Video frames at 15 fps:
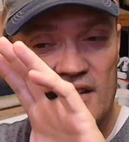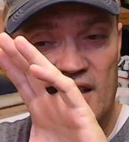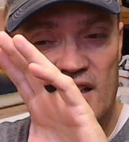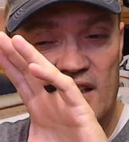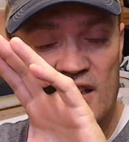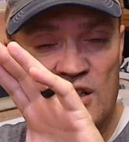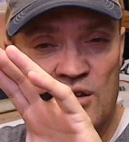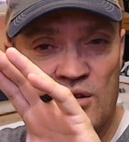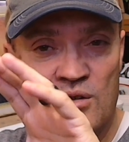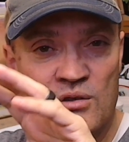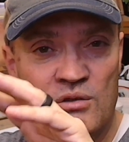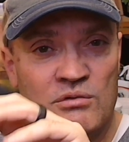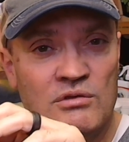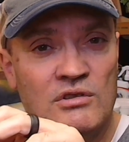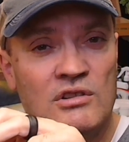
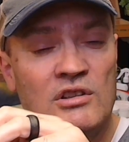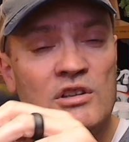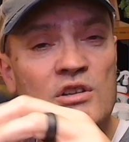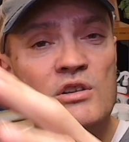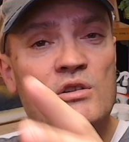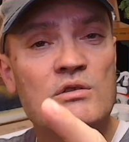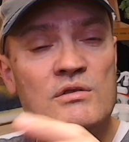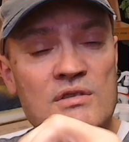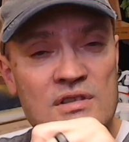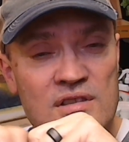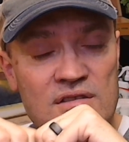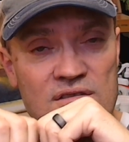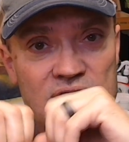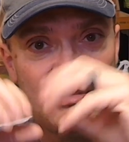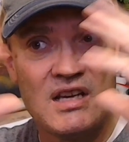you
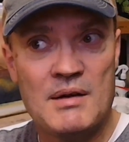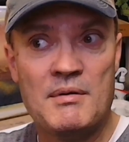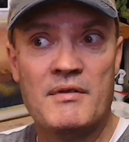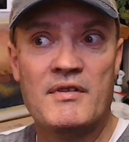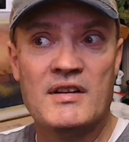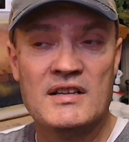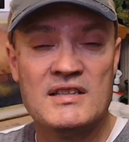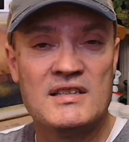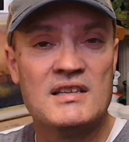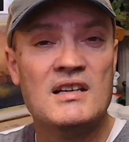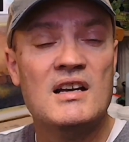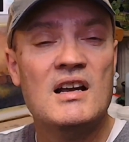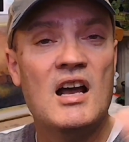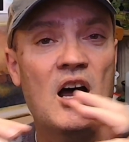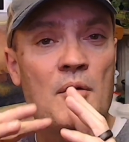lose some of its
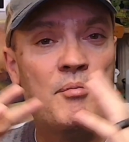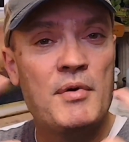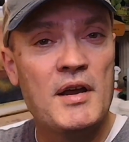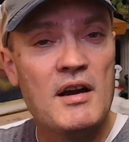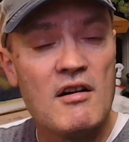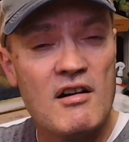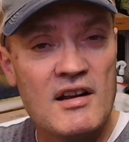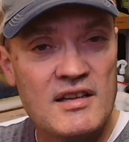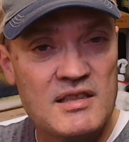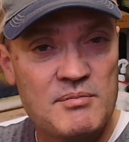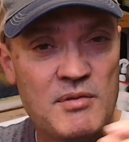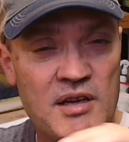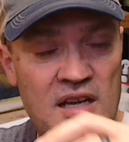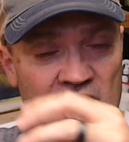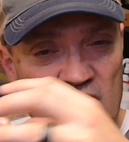appearance
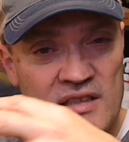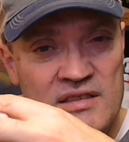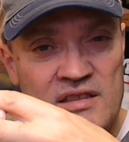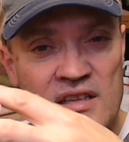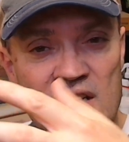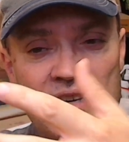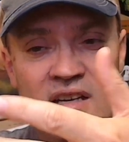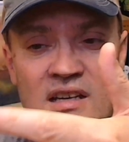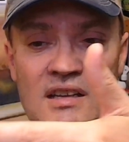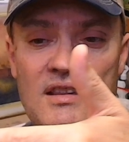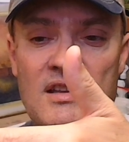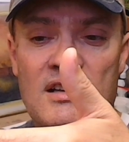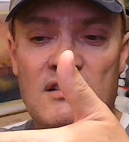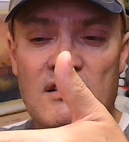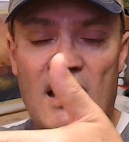because
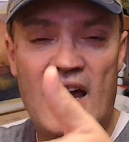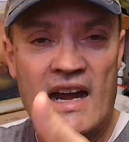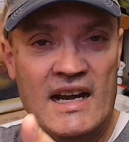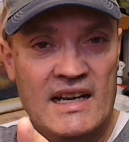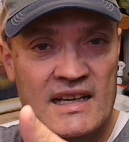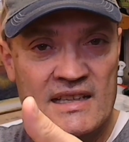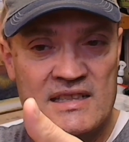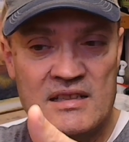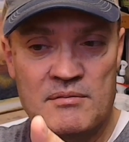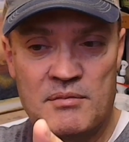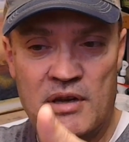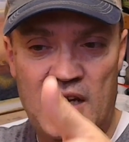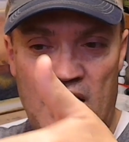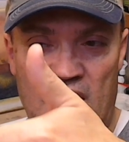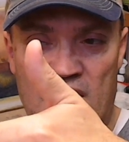the light isn't
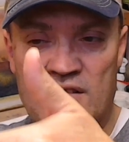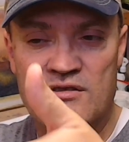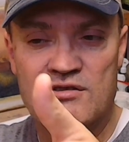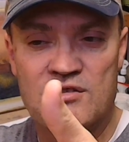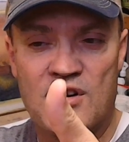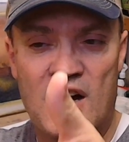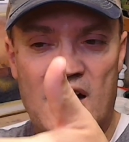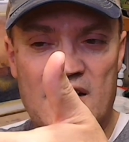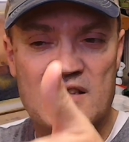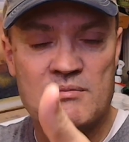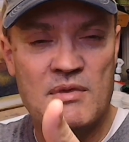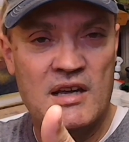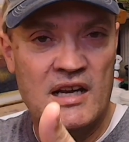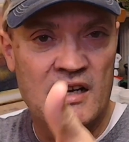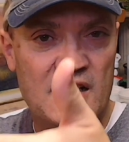being
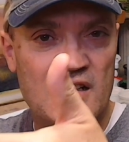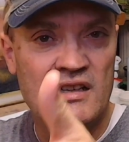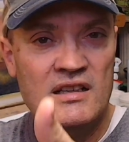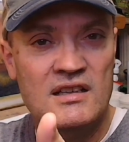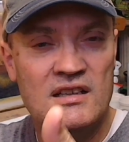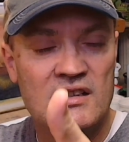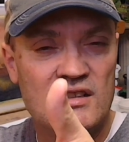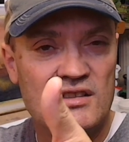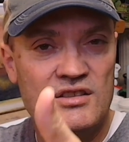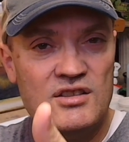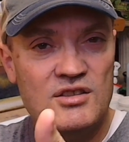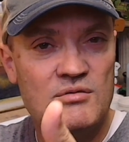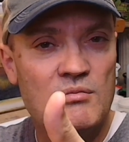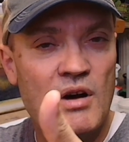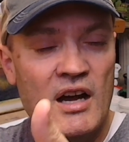transmitted
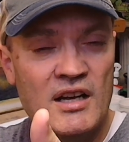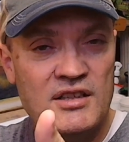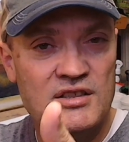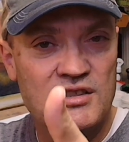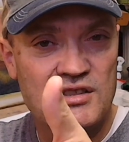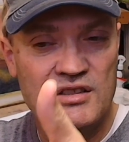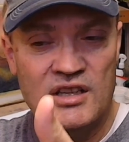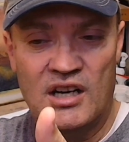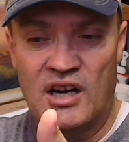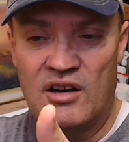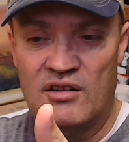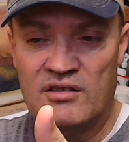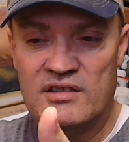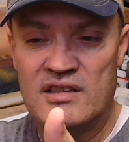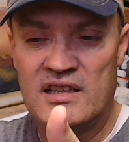too much. You
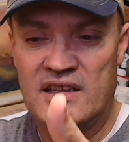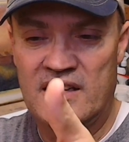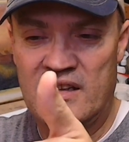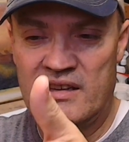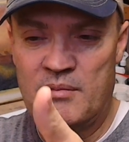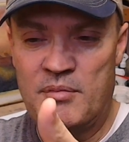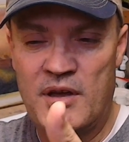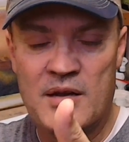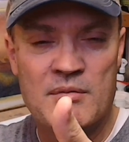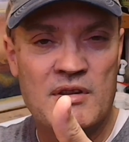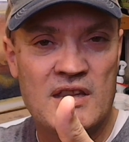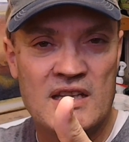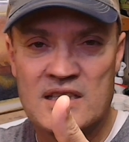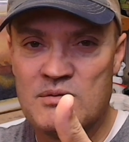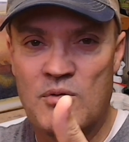know, the
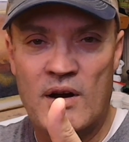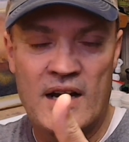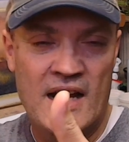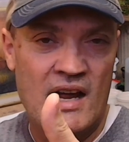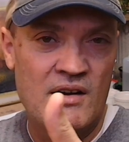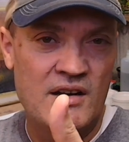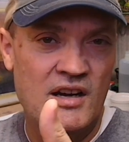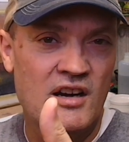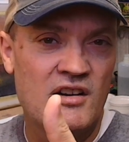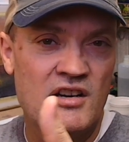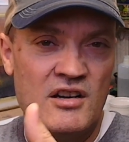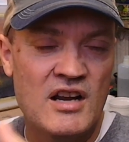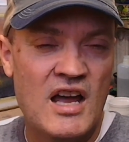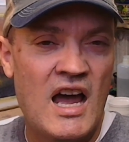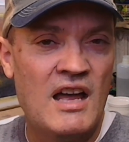pigment that's way down here,
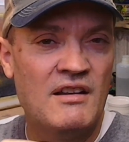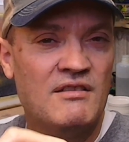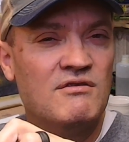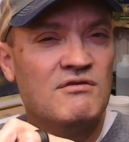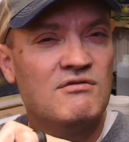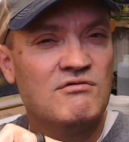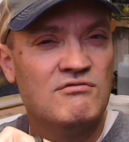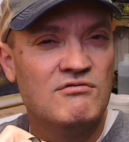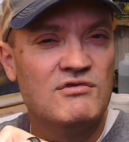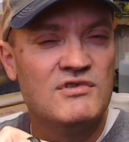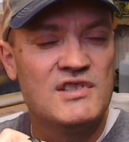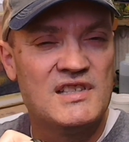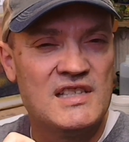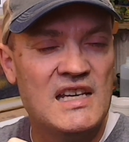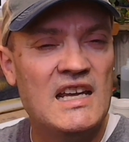you're not
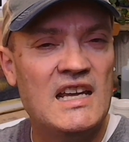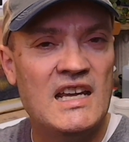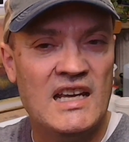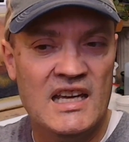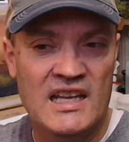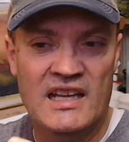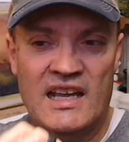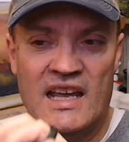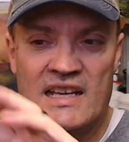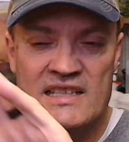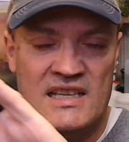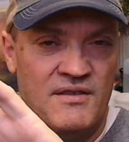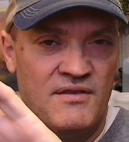seeing it as